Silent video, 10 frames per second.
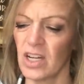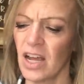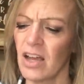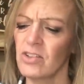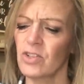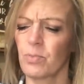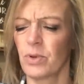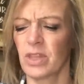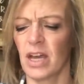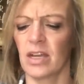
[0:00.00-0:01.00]
And I also
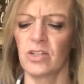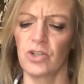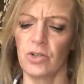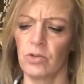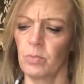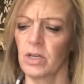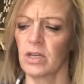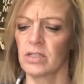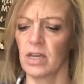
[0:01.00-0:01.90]
put that in June because